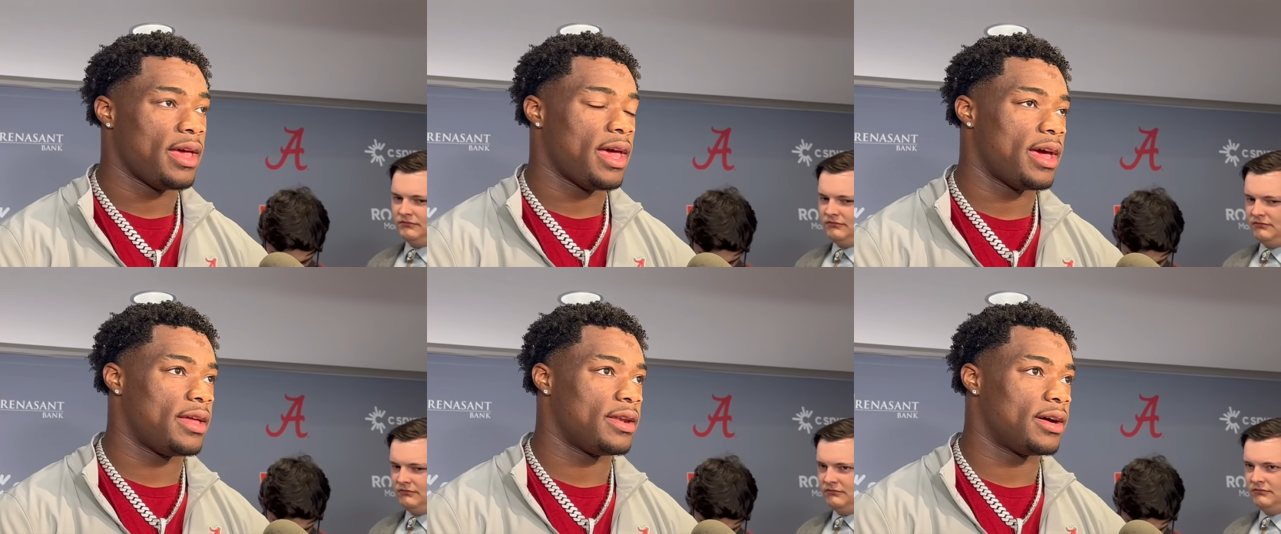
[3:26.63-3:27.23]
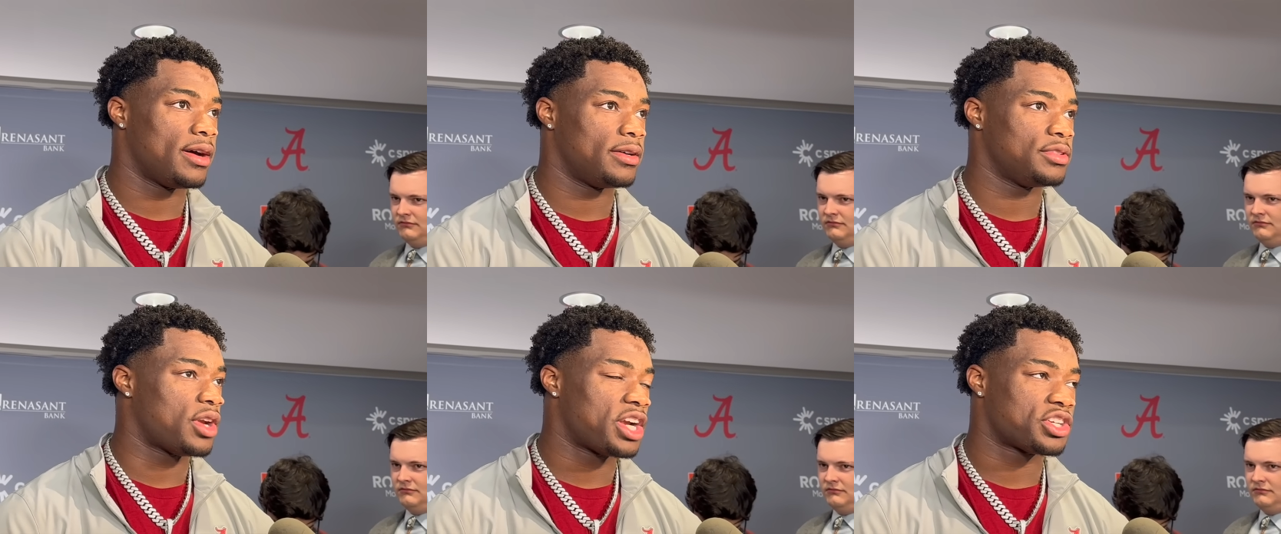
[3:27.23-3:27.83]
Speaker 1: and
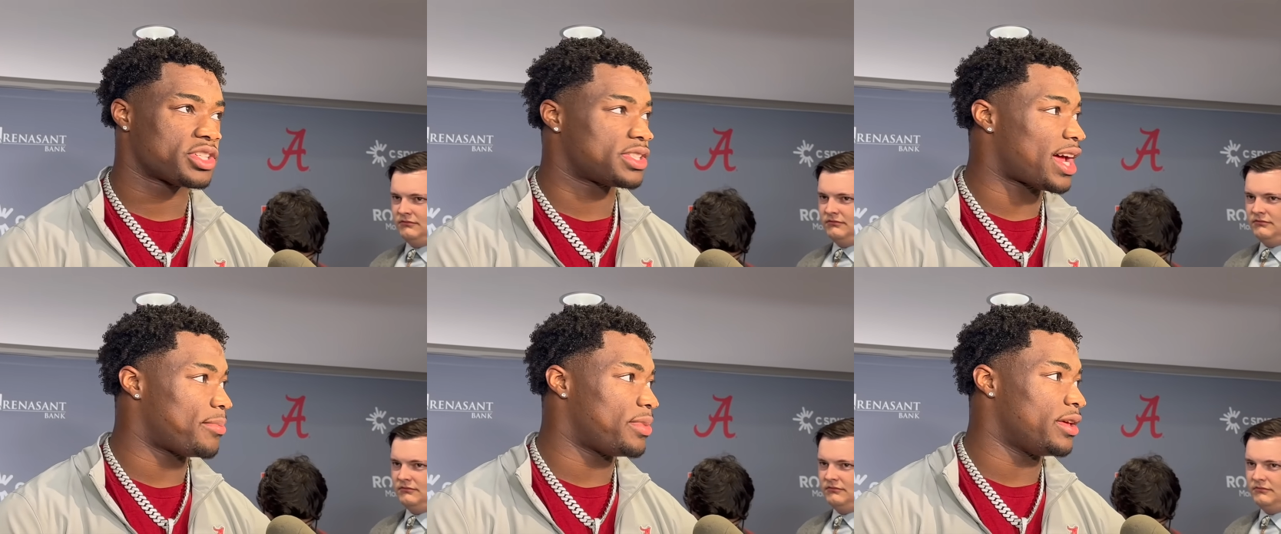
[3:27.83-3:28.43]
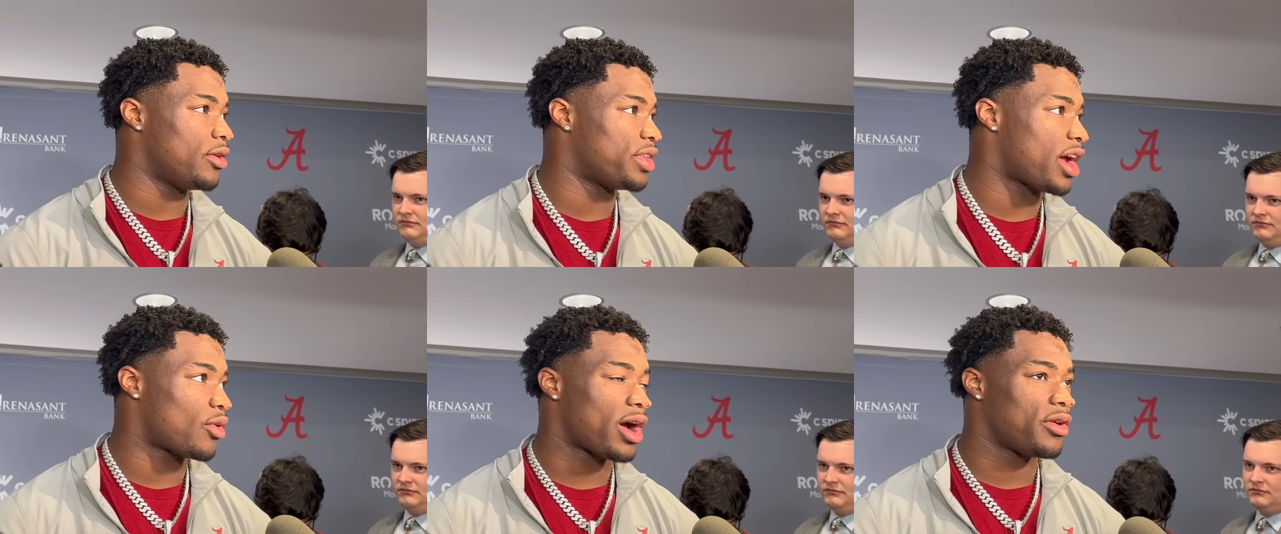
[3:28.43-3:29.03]
you know, I trusted IB on
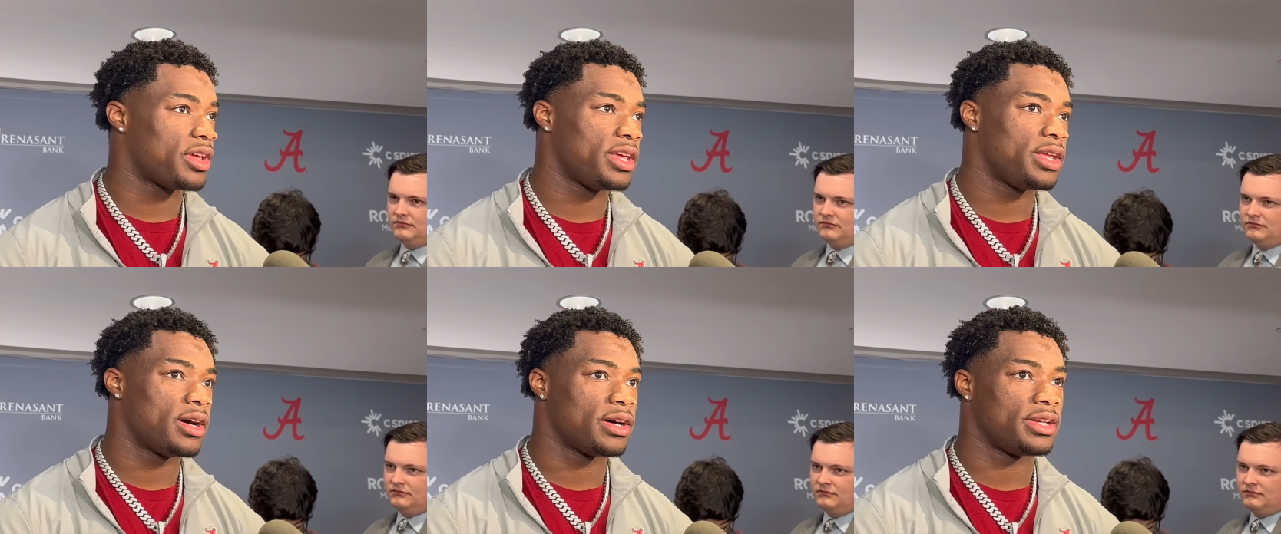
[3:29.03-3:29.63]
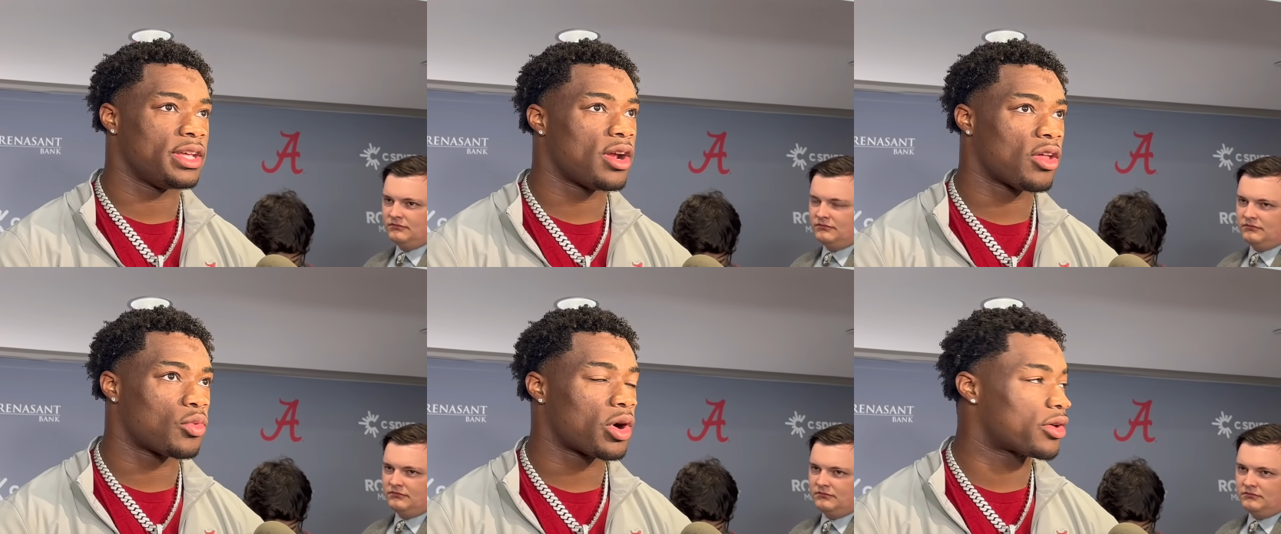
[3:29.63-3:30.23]
that route, and he did
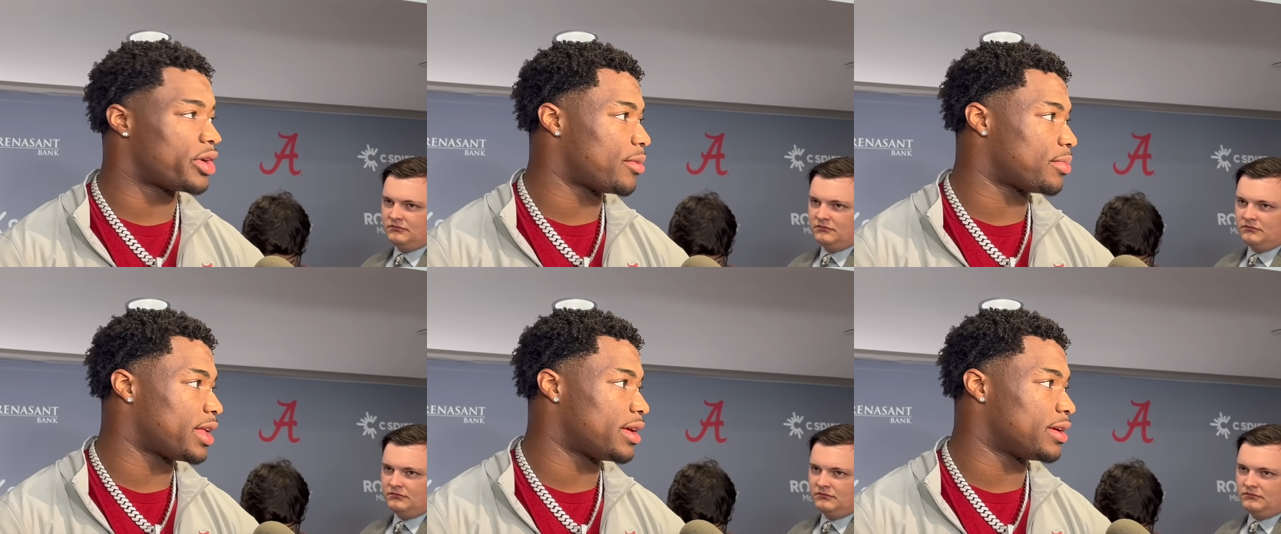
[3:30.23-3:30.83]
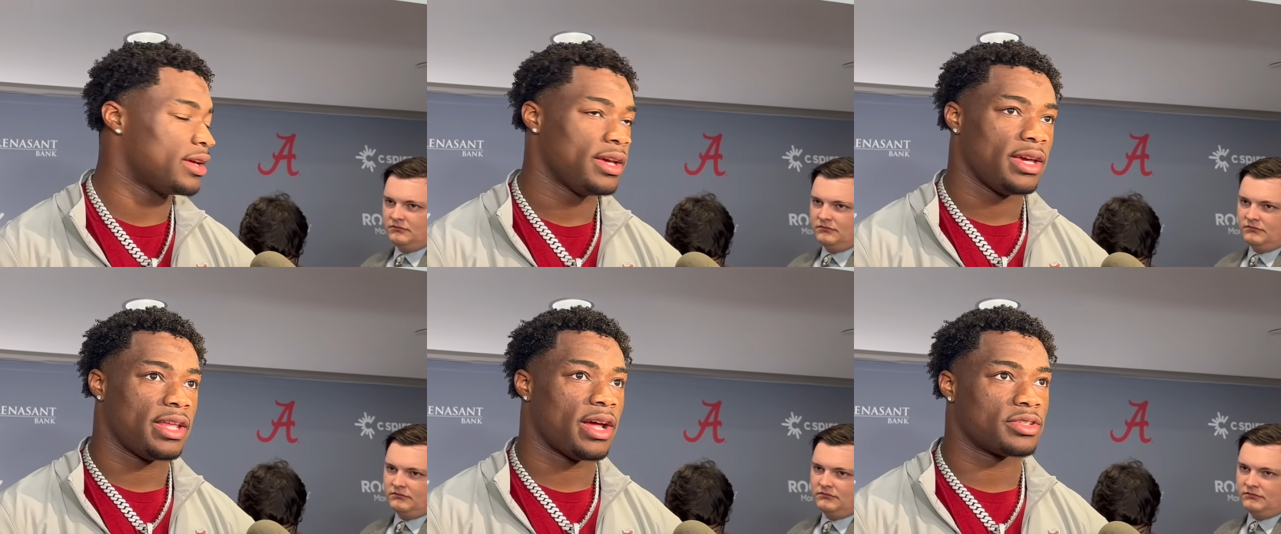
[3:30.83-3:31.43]
all the work on that play,
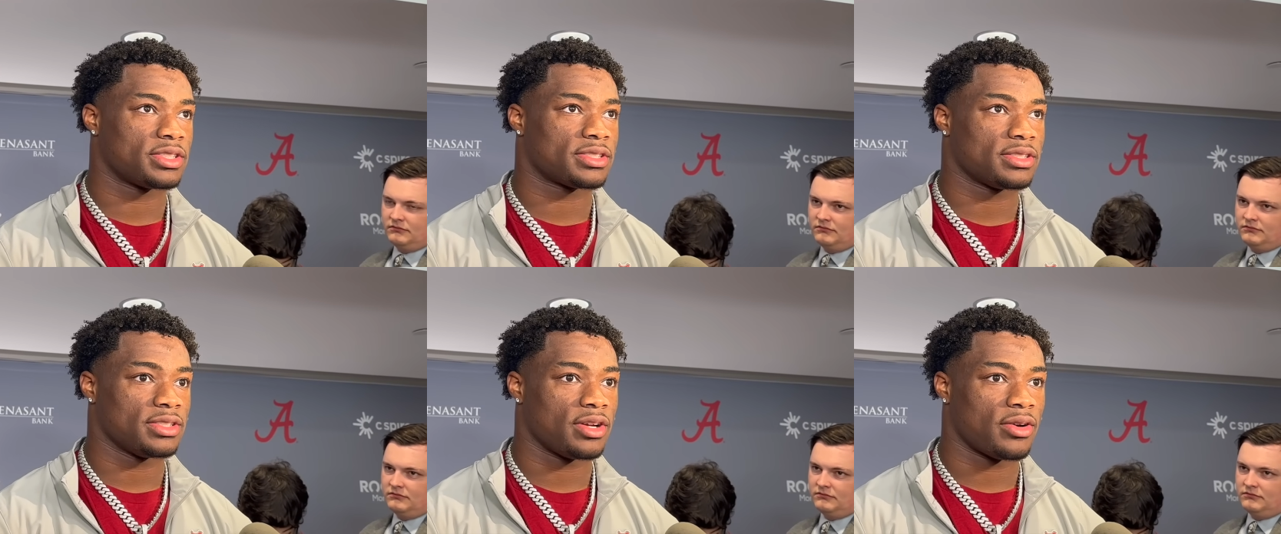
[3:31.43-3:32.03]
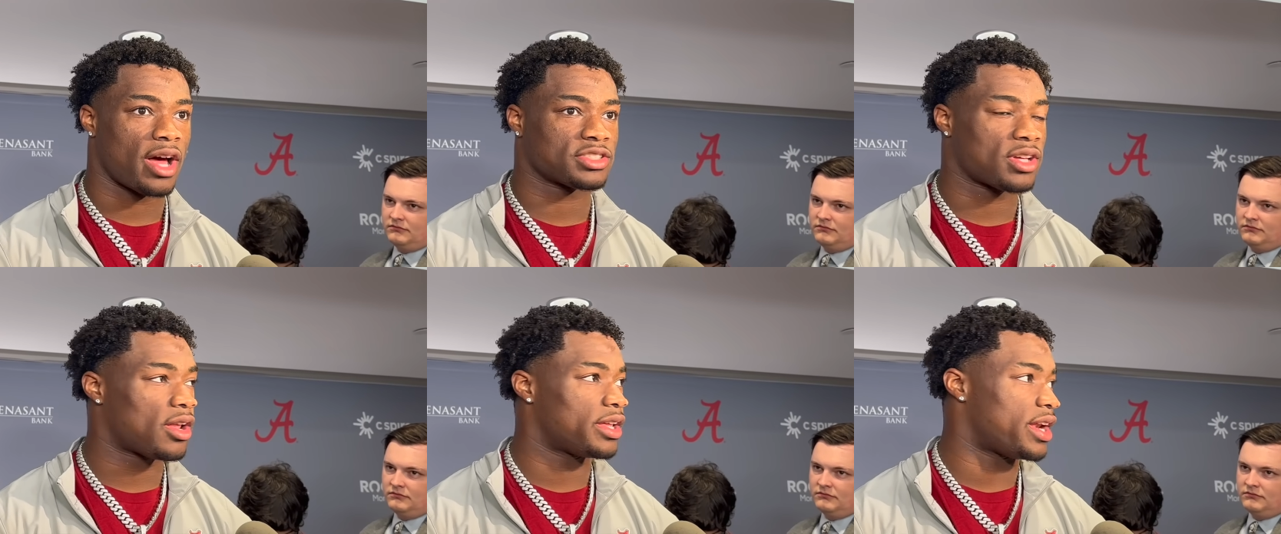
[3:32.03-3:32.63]
and I was just, you know, I
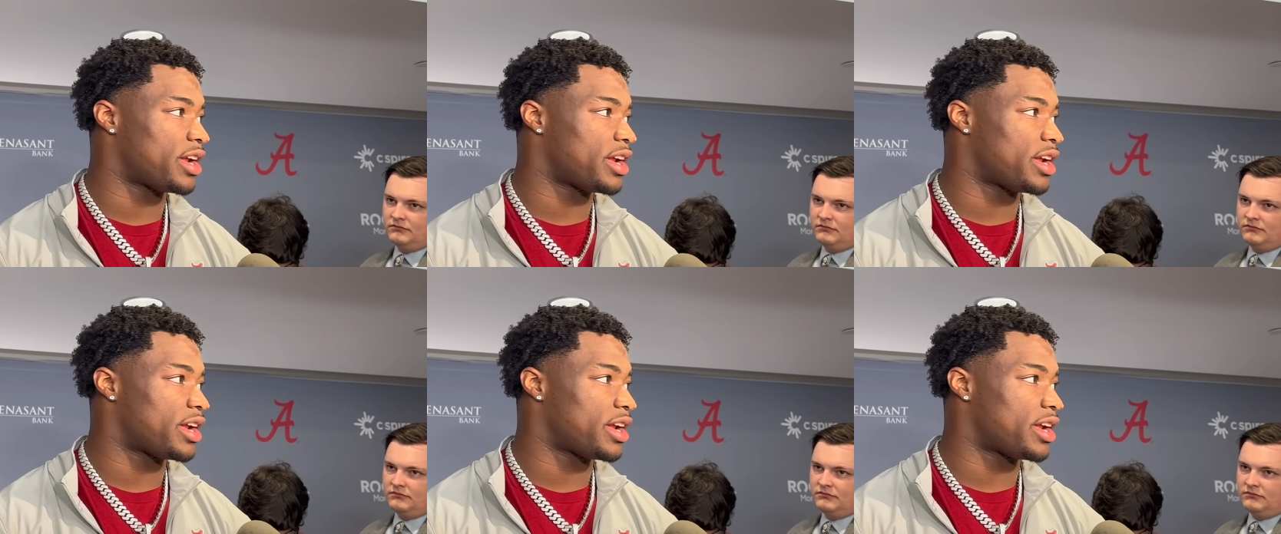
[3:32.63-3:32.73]
saw it, and